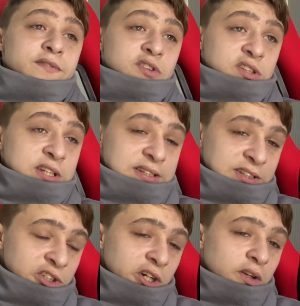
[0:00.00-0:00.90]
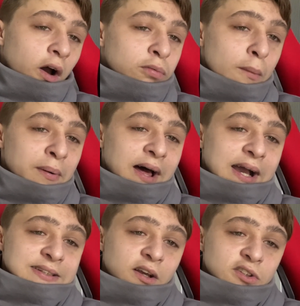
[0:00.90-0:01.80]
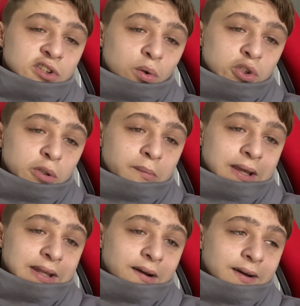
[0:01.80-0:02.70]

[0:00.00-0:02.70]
since turned off replies on social media,